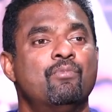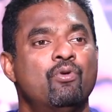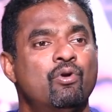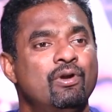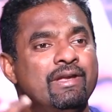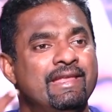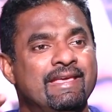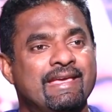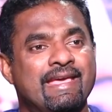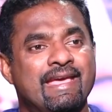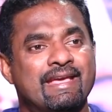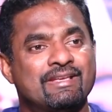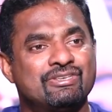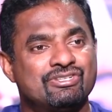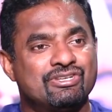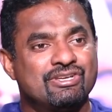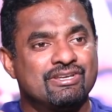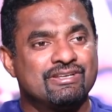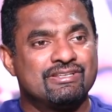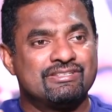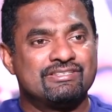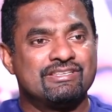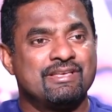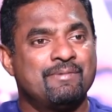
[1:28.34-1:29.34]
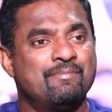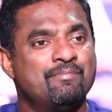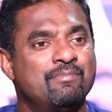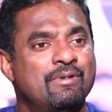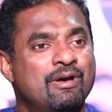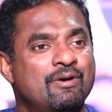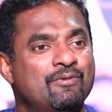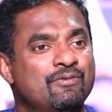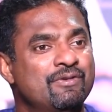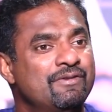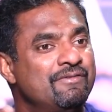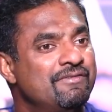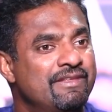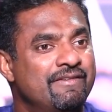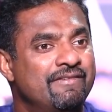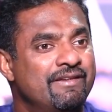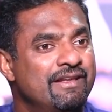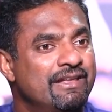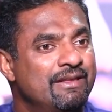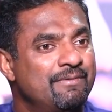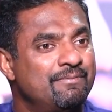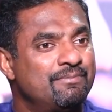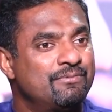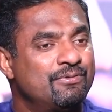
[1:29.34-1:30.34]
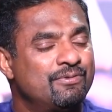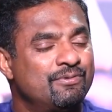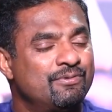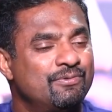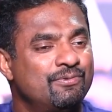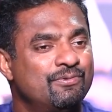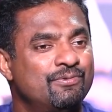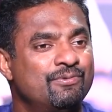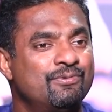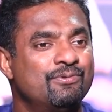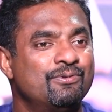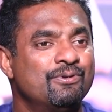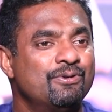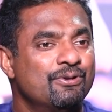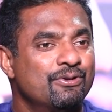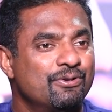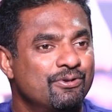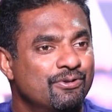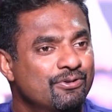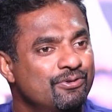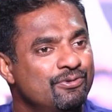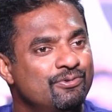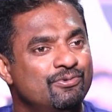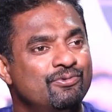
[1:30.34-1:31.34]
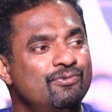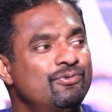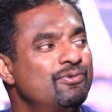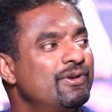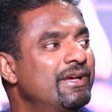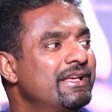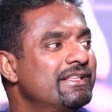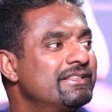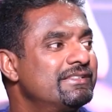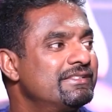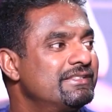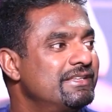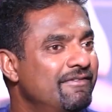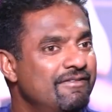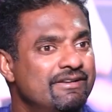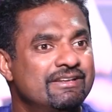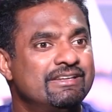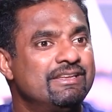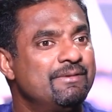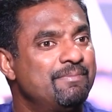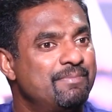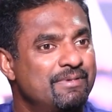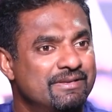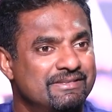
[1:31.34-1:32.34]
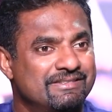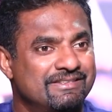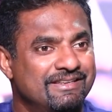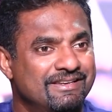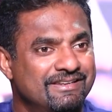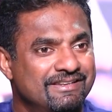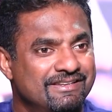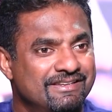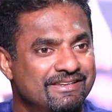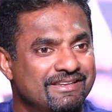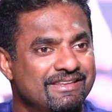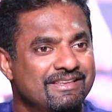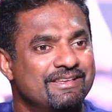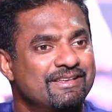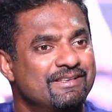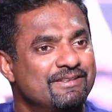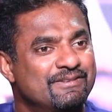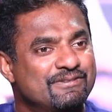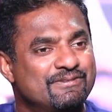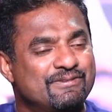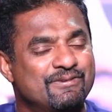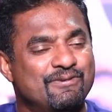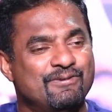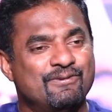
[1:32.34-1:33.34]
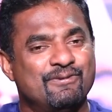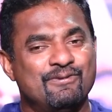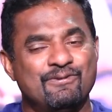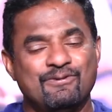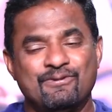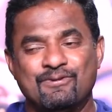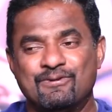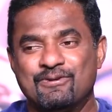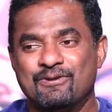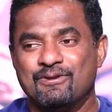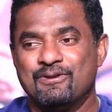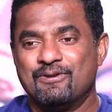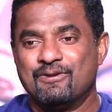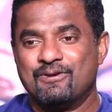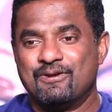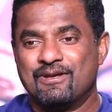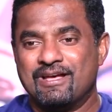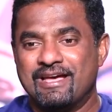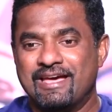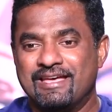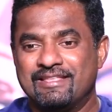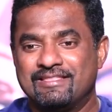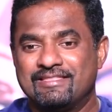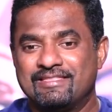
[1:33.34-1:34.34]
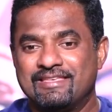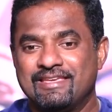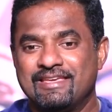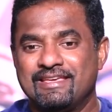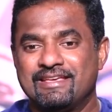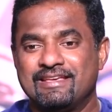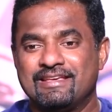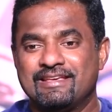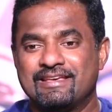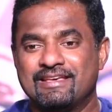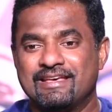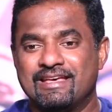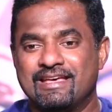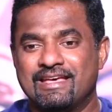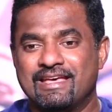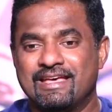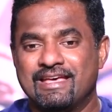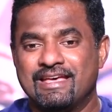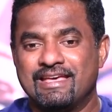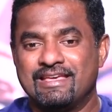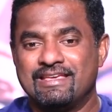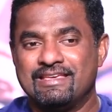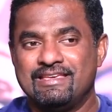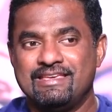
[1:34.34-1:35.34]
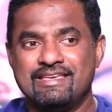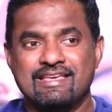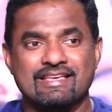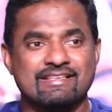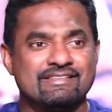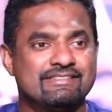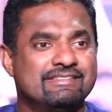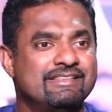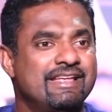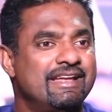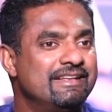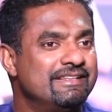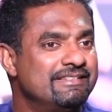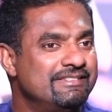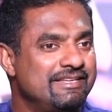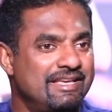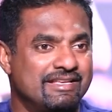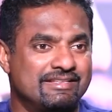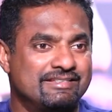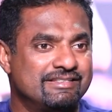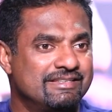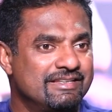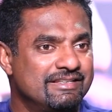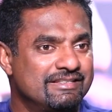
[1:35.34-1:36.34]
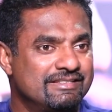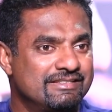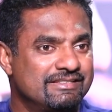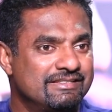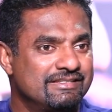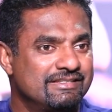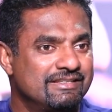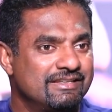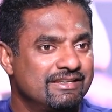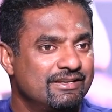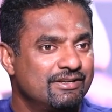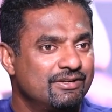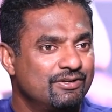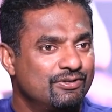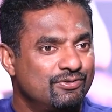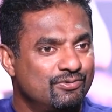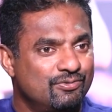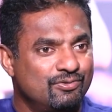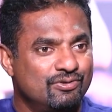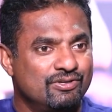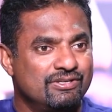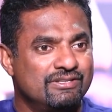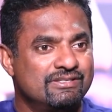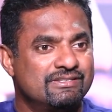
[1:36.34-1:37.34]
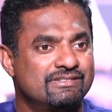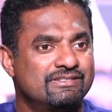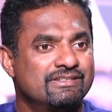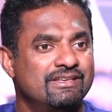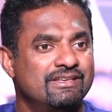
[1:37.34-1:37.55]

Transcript: Bowling action, somehow we developed to do at 70%. So, I think he has done justice to his